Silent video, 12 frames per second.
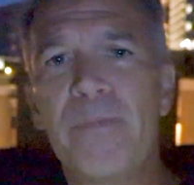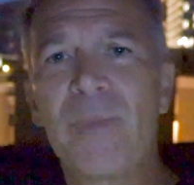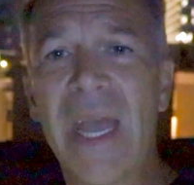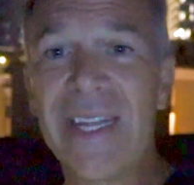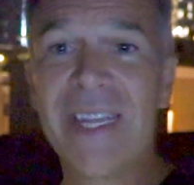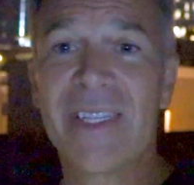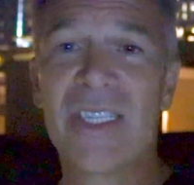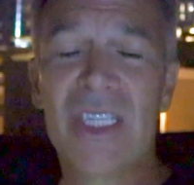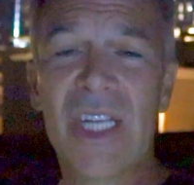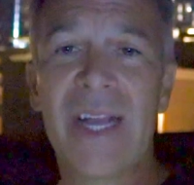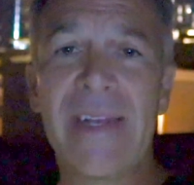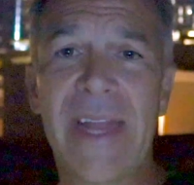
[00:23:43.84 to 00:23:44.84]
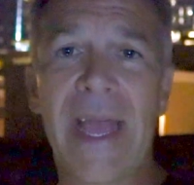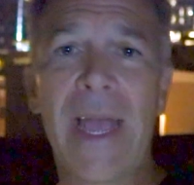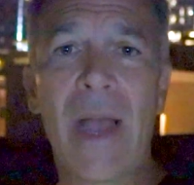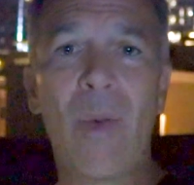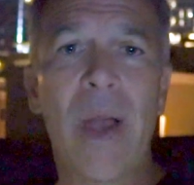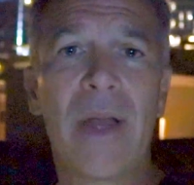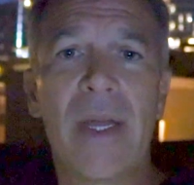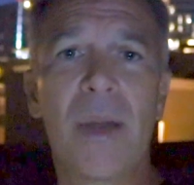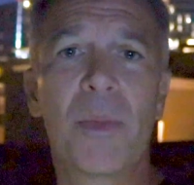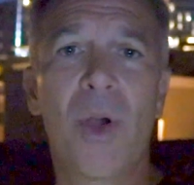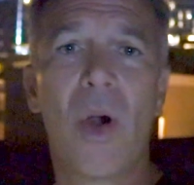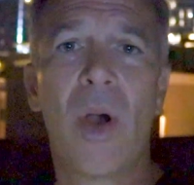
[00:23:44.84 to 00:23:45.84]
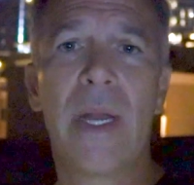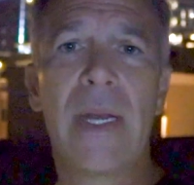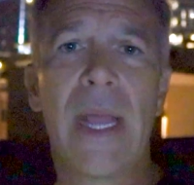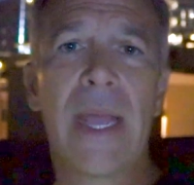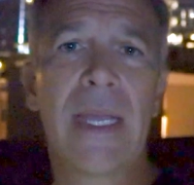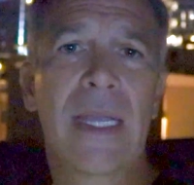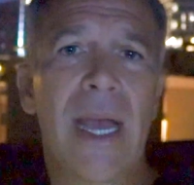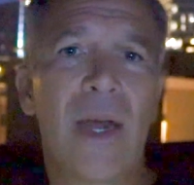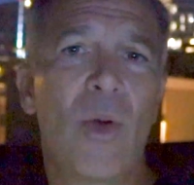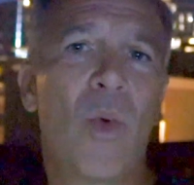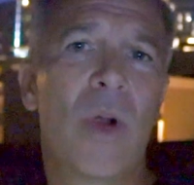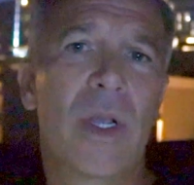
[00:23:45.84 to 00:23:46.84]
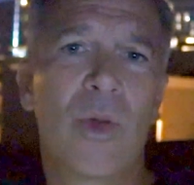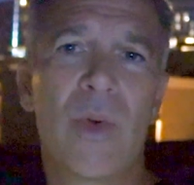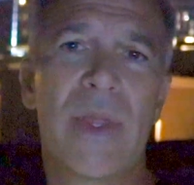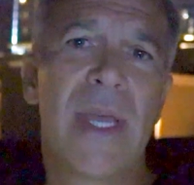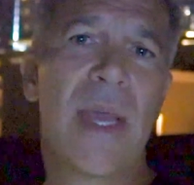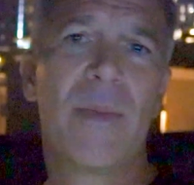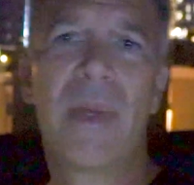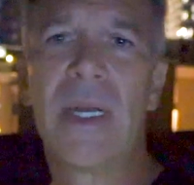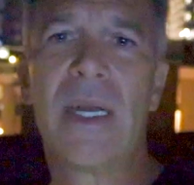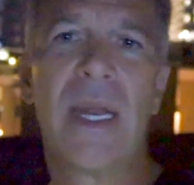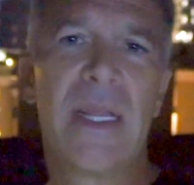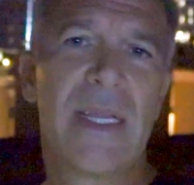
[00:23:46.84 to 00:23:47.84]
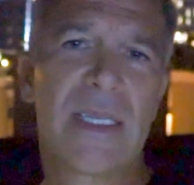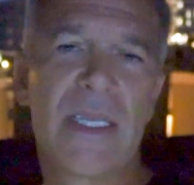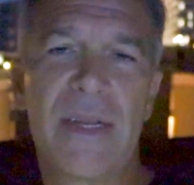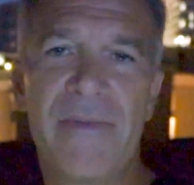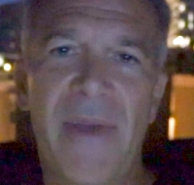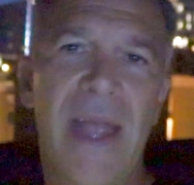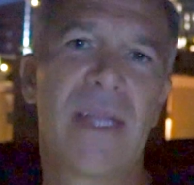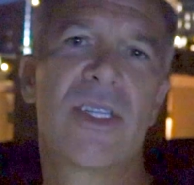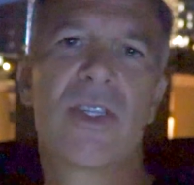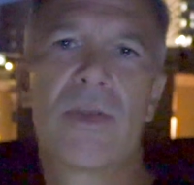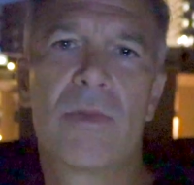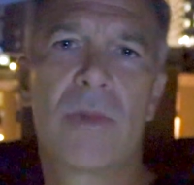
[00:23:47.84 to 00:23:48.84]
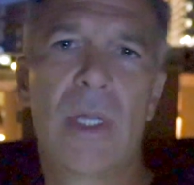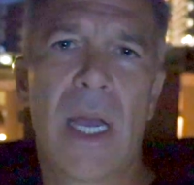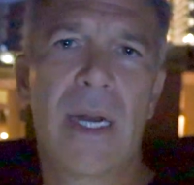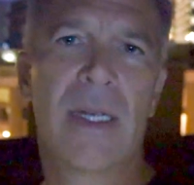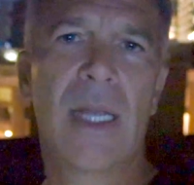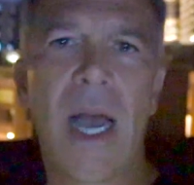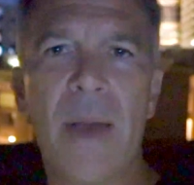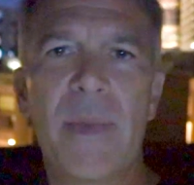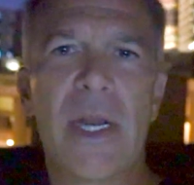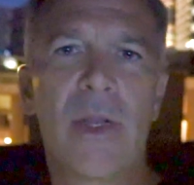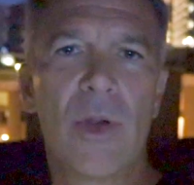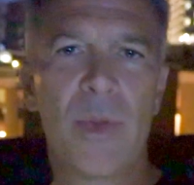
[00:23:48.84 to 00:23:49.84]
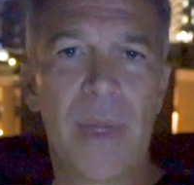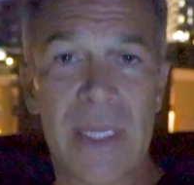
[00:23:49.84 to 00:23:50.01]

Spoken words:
And then Sunday, I wound up going and kind of working with him in this advanced kind of comedy group.